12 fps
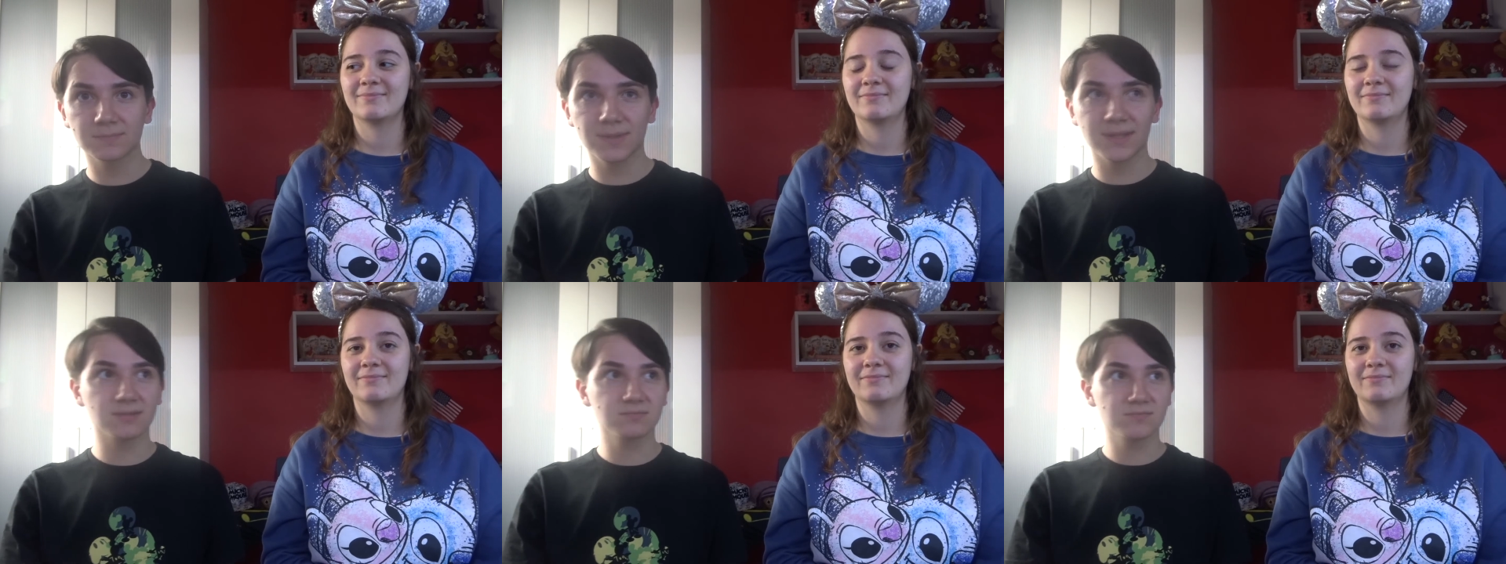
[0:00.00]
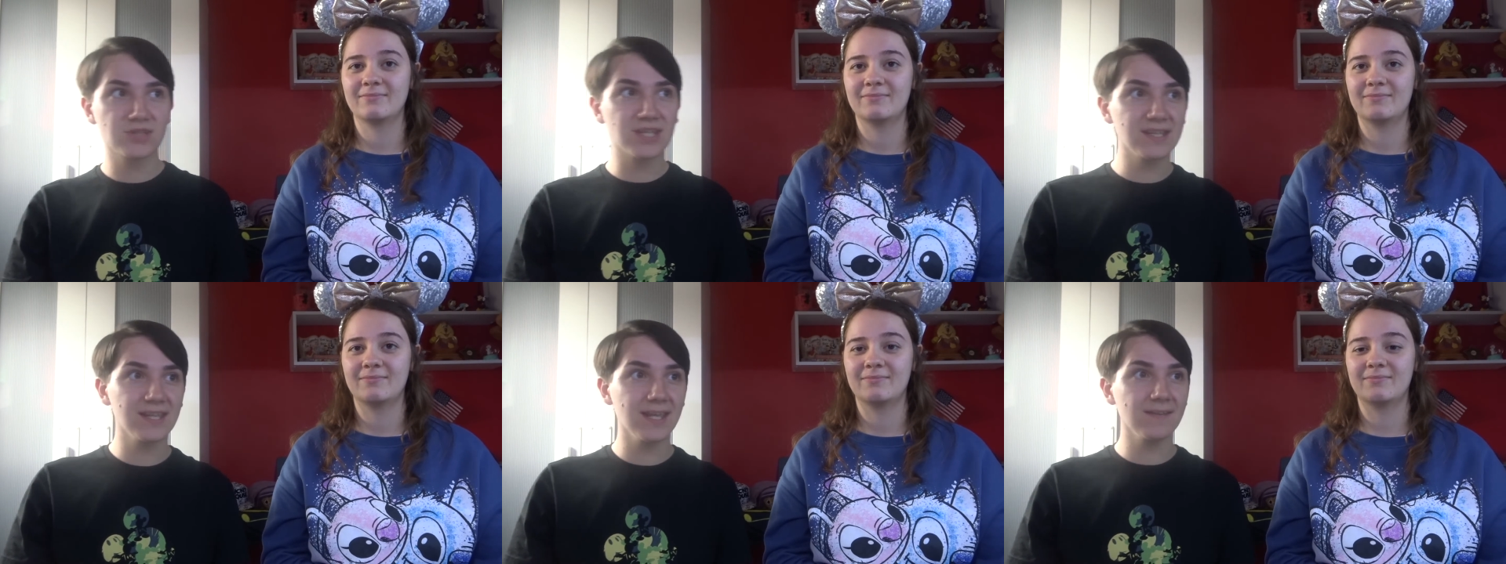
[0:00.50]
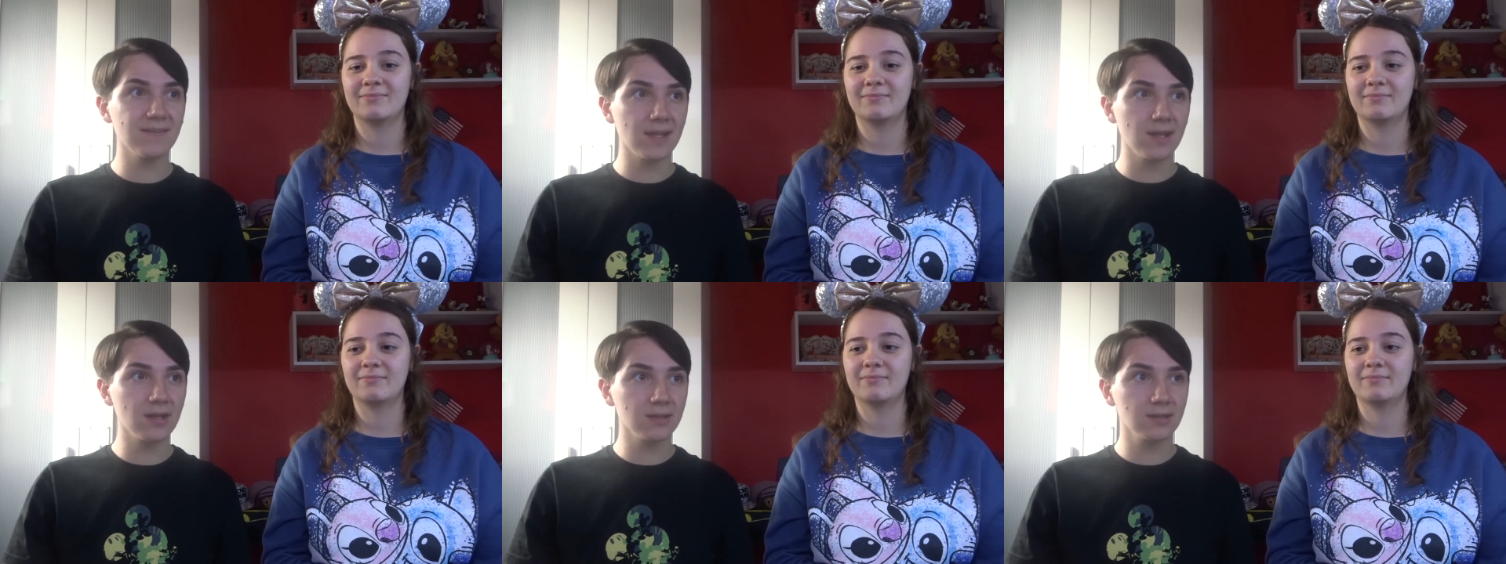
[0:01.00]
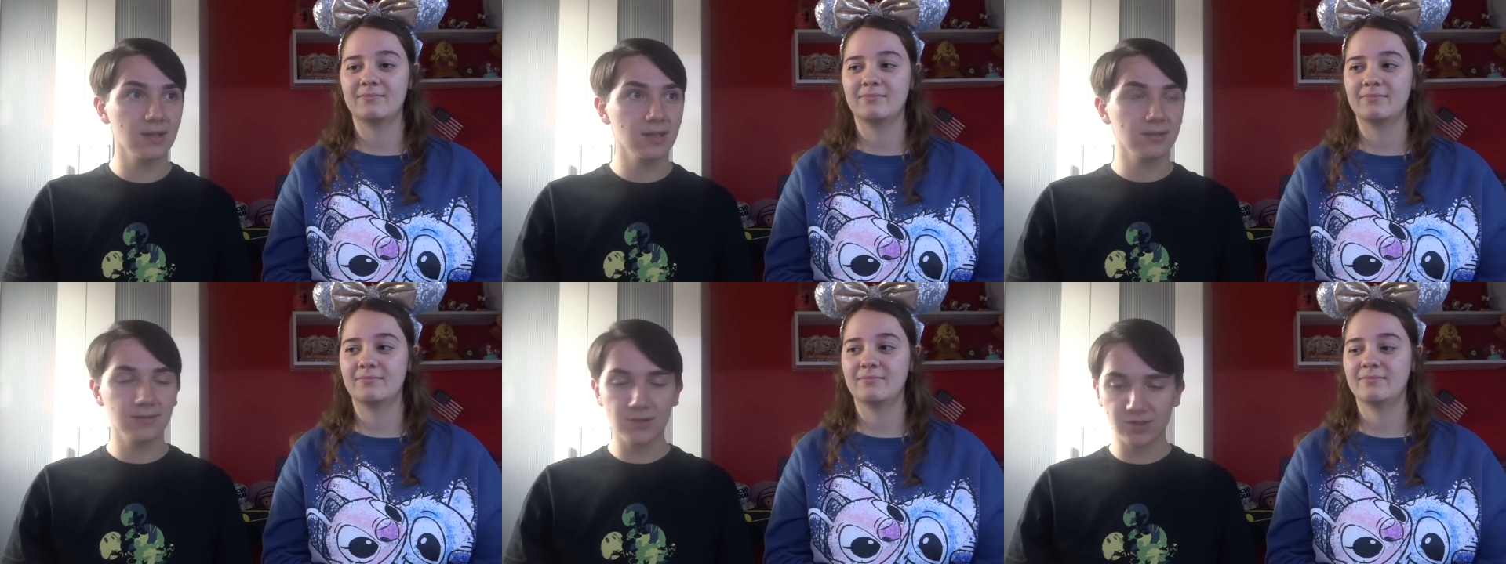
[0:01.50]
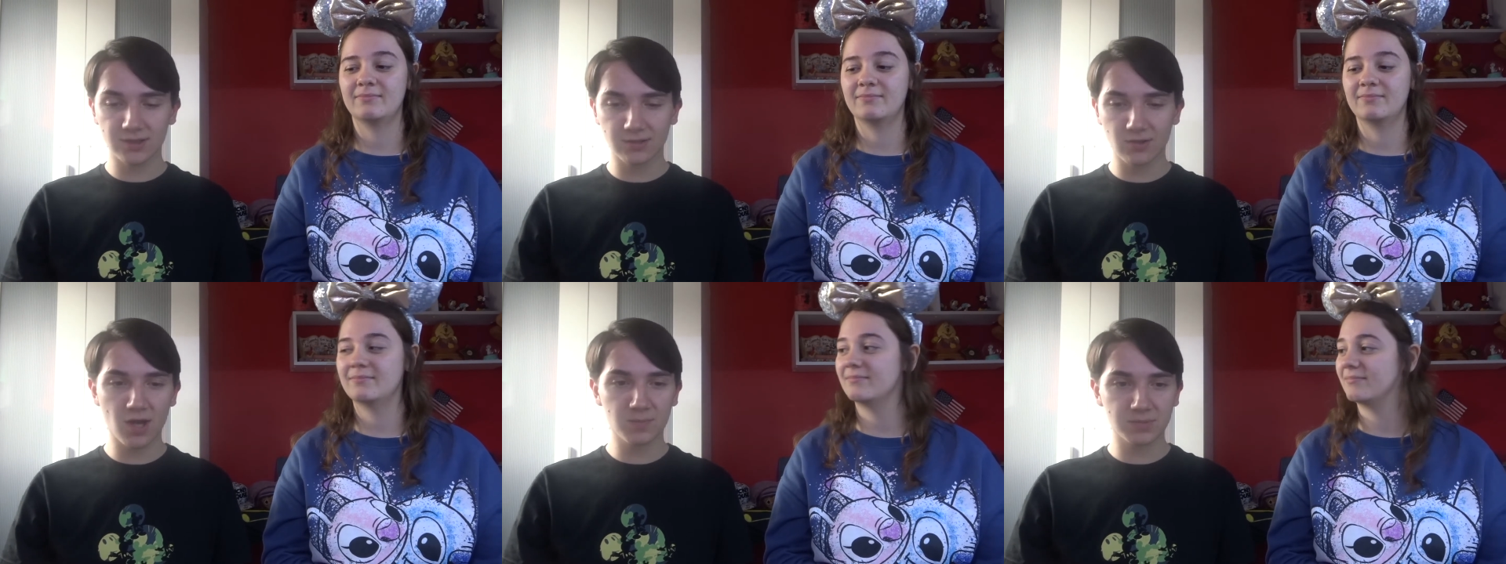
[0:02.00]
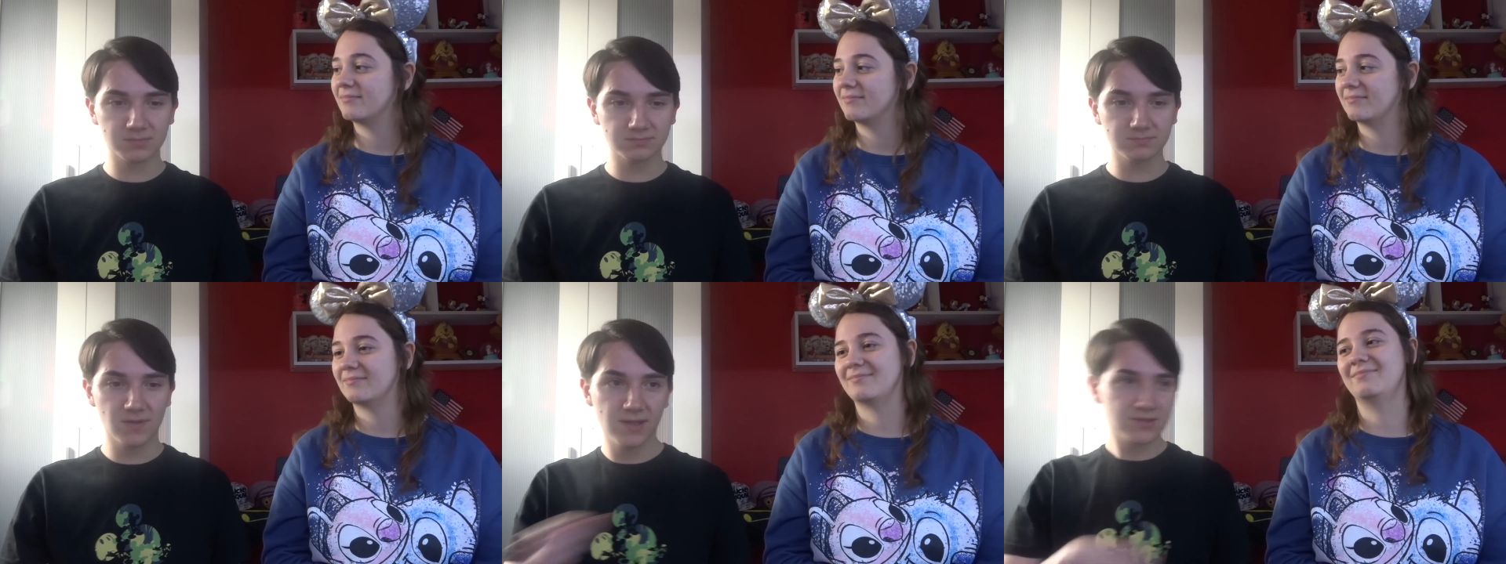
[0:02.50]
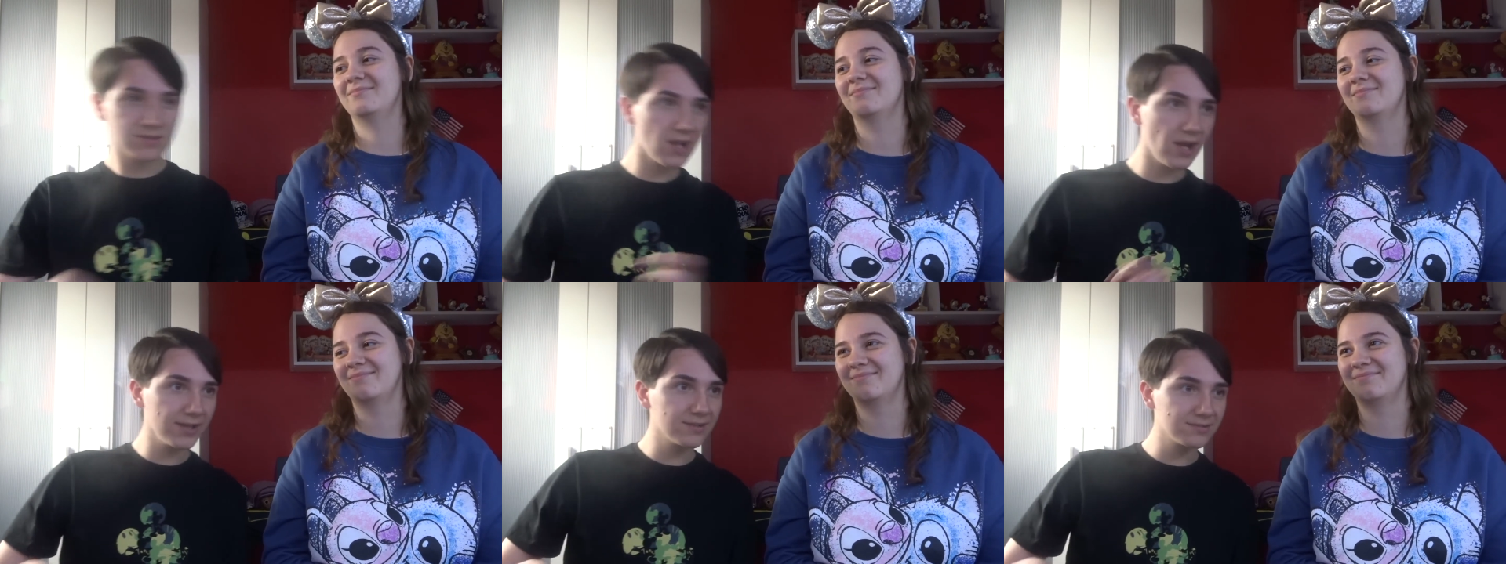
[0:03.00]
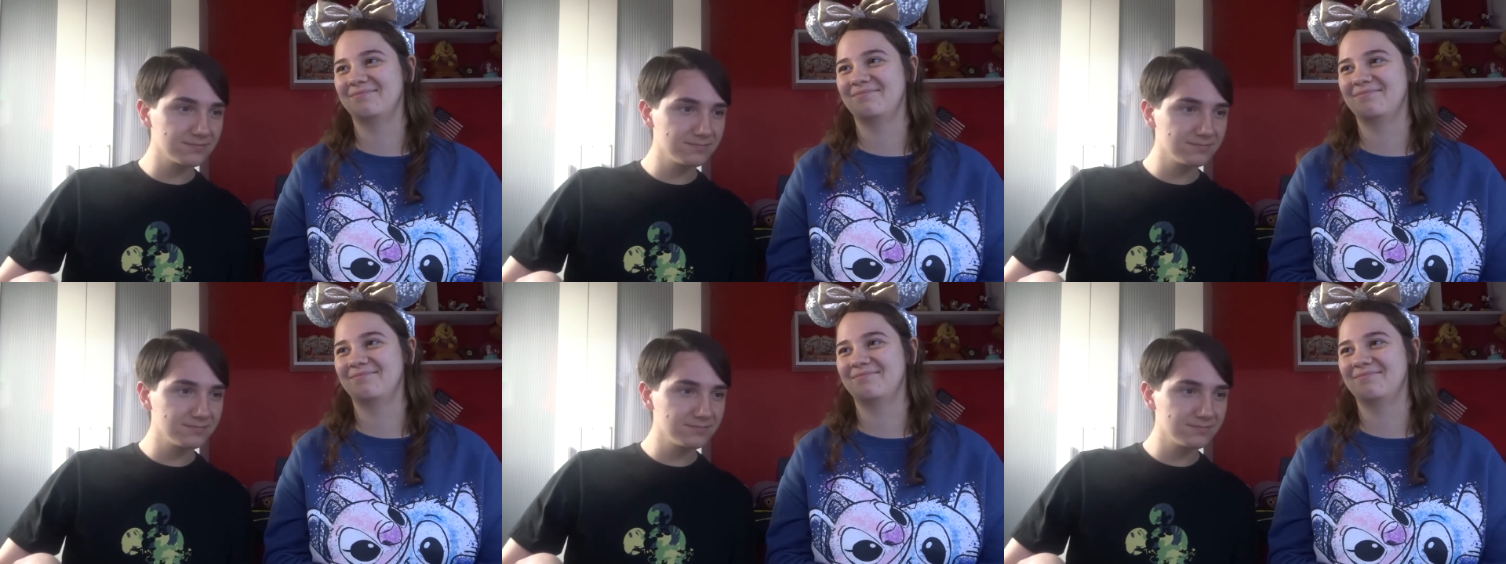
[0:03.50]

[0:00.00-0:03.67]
Speaker 1: being cheeky and then I literally got up and started